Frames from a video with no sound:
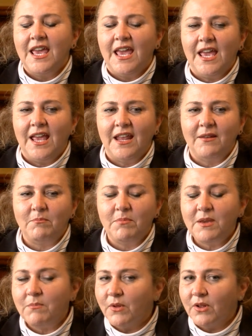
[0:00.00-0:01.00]
and
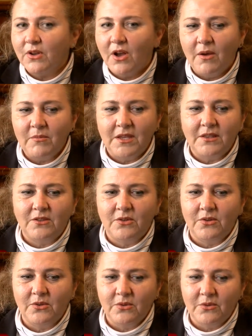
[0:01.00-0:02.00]
people coming
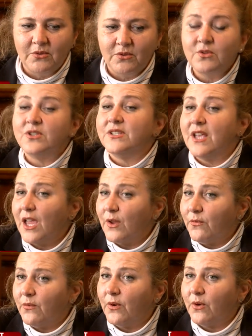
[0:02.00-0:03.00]
to, to stay
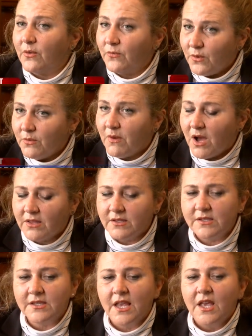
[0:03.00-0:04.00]
for a few
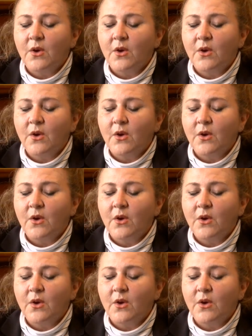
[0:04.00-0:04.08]
months.